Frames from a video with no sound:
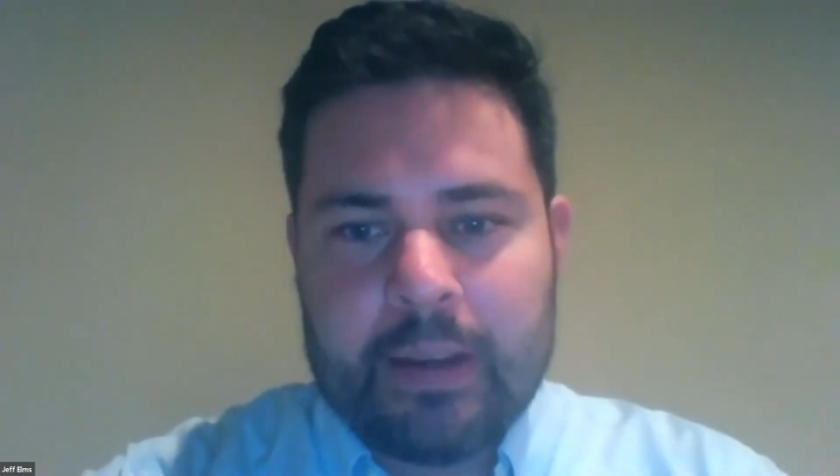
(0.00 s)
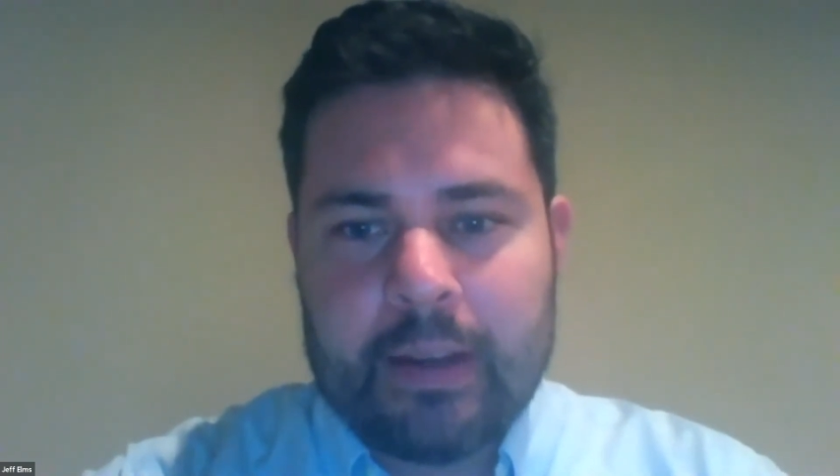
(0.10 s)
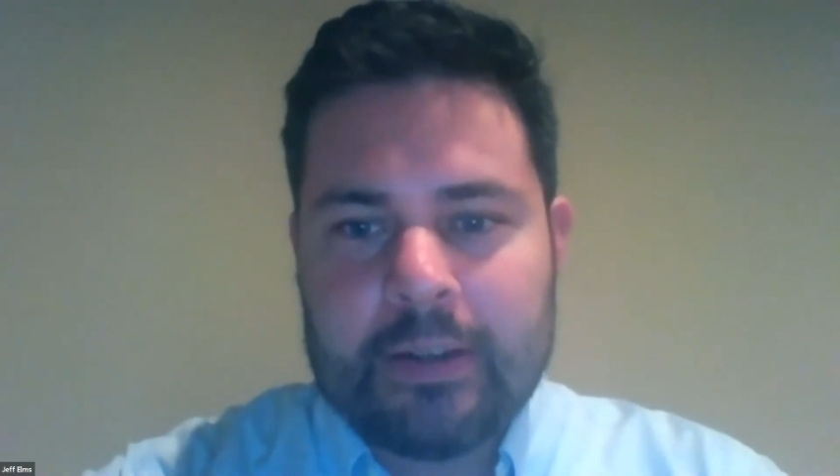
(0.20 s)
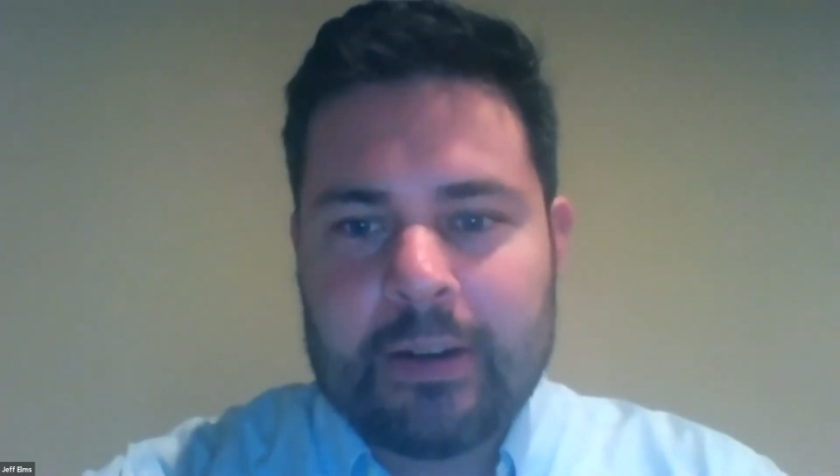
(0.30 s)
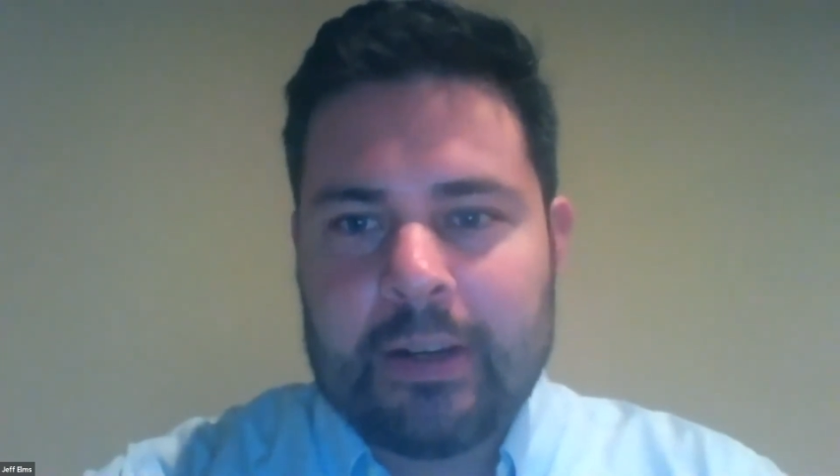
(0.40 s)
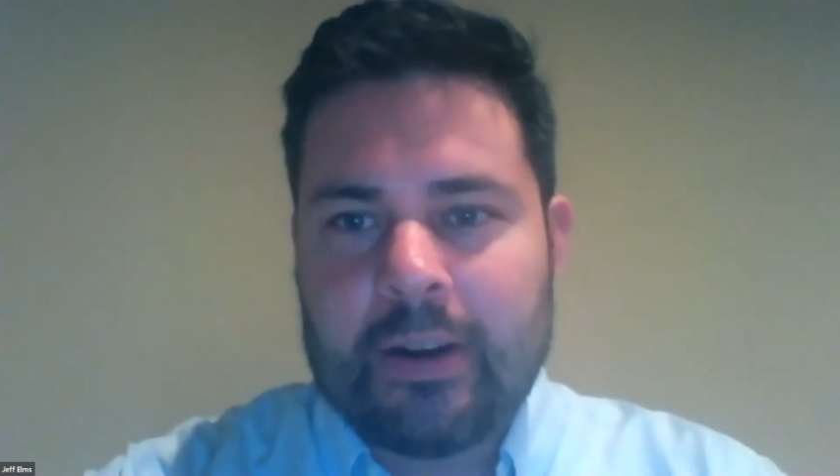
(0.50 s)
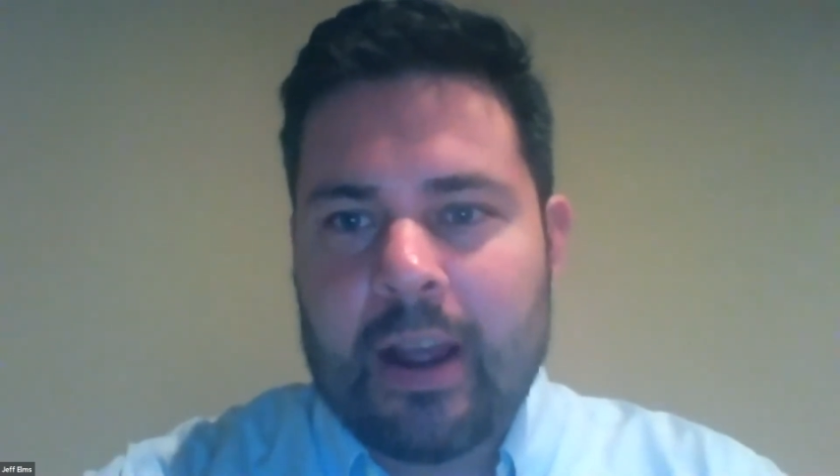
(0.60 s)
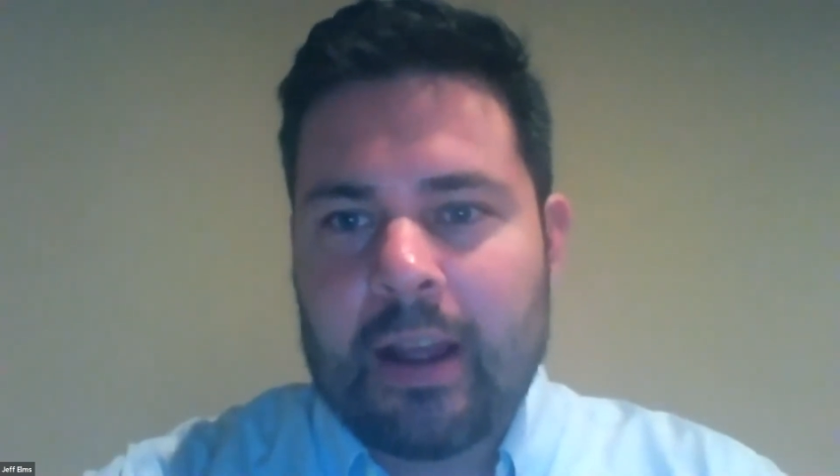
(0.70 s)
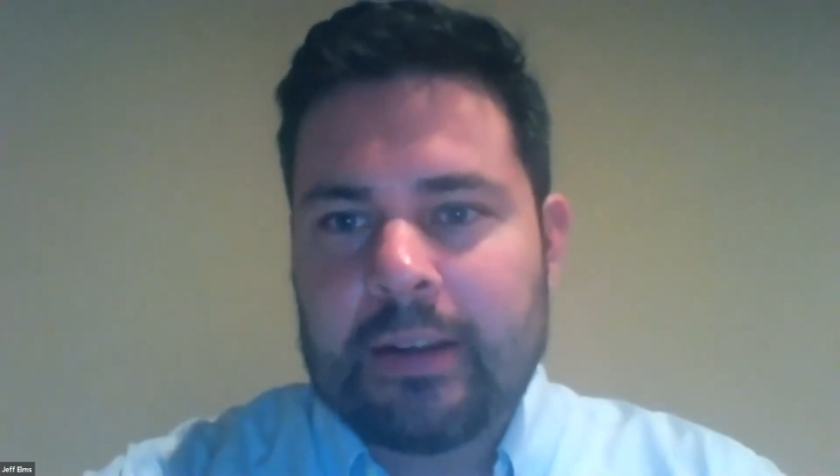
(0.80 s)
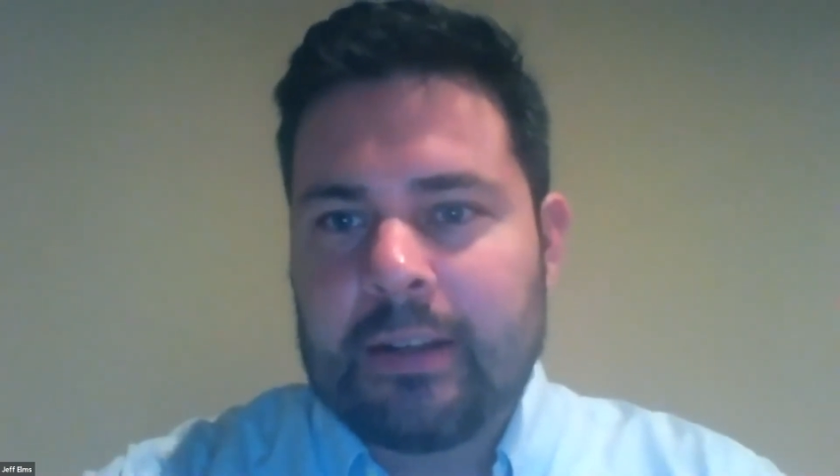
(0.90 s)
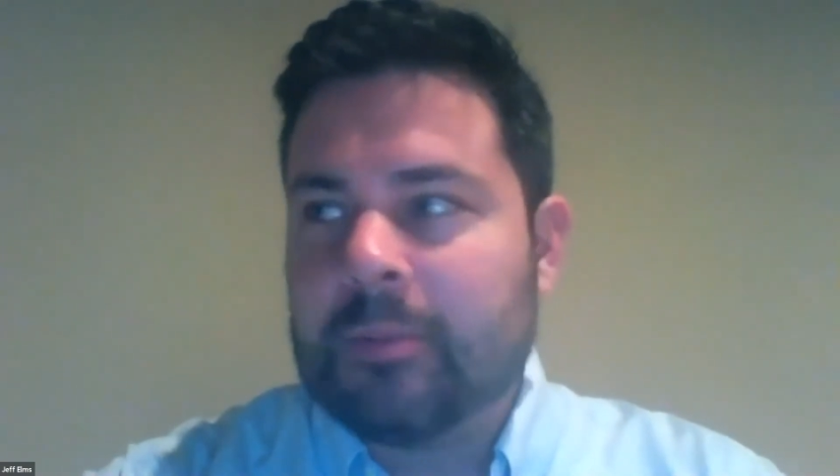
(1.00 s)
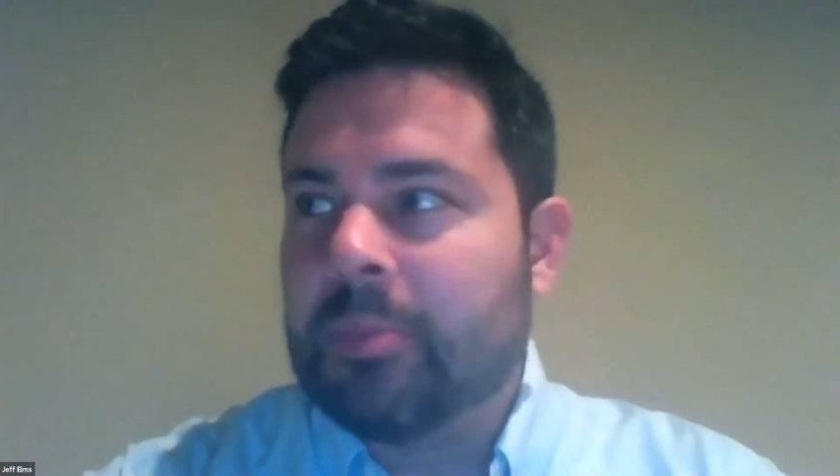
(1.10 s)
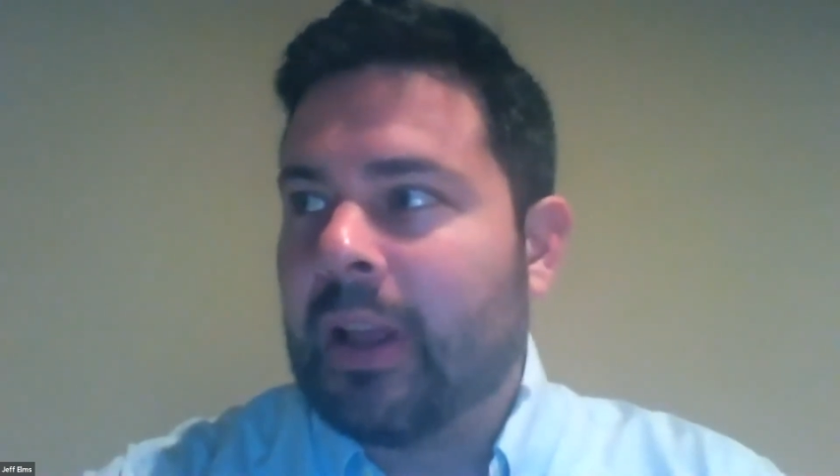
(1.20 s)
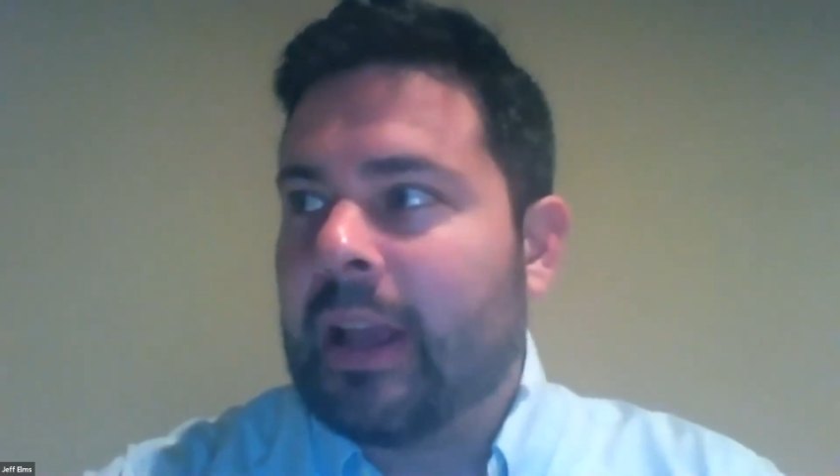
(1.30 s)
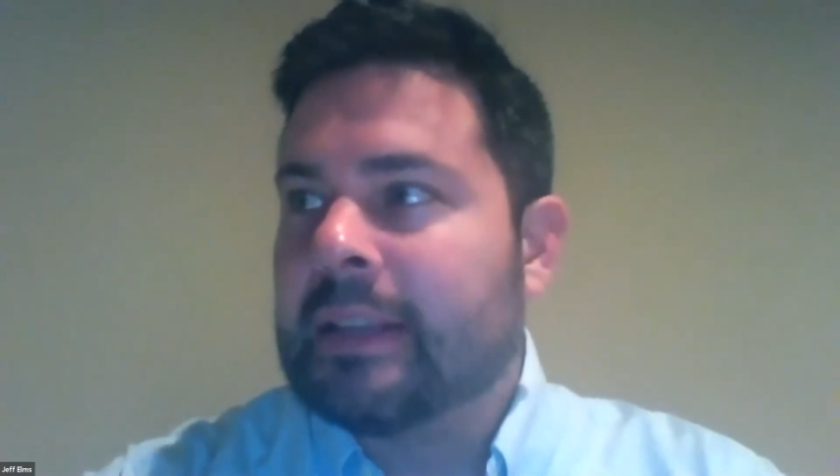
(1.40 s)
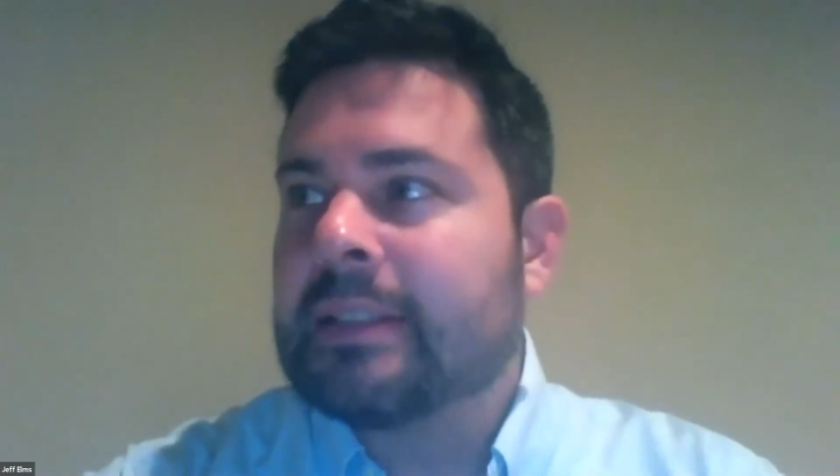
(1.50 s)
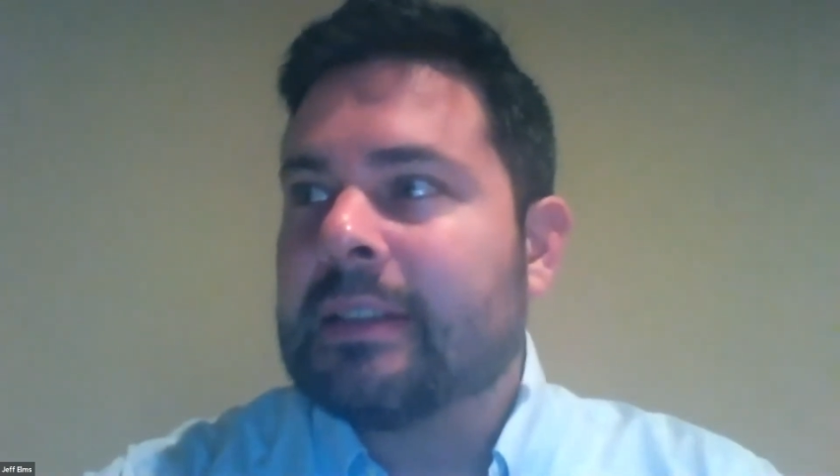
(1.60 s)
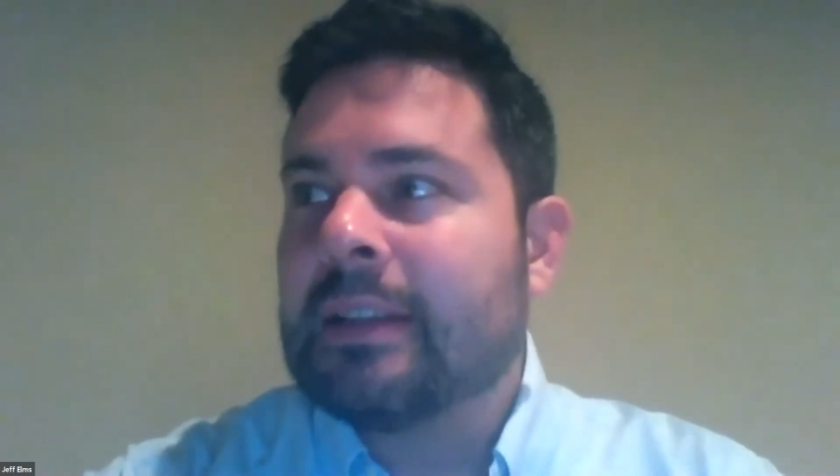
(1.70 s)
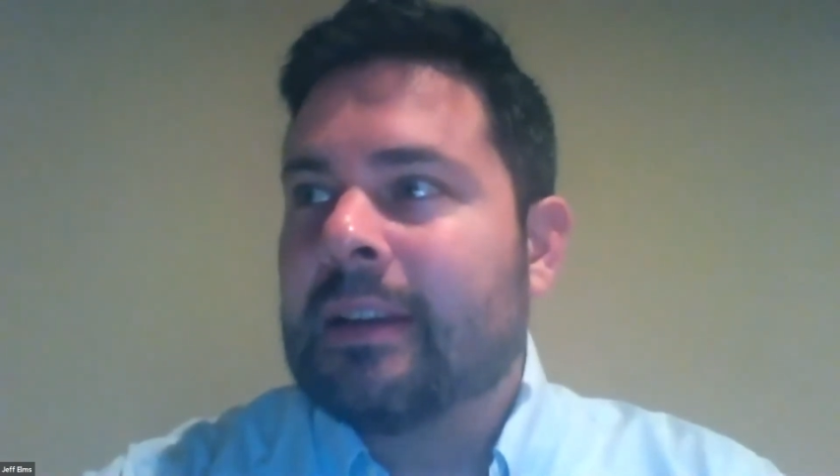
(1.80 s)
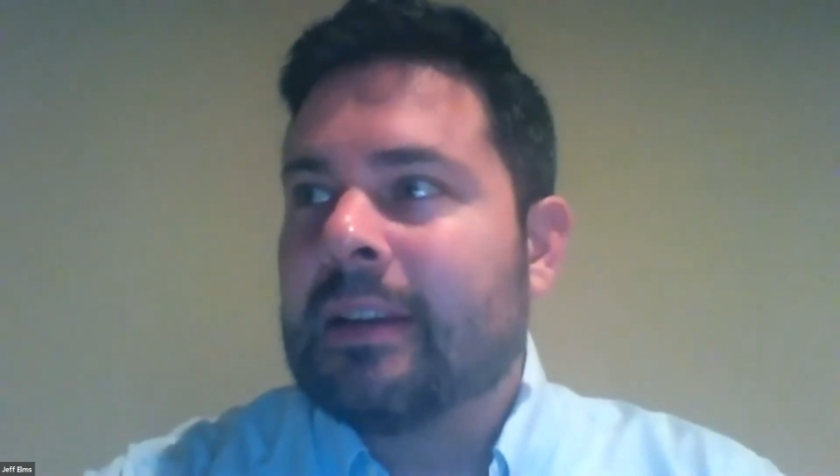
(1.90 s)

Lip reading: and you're not in a good place.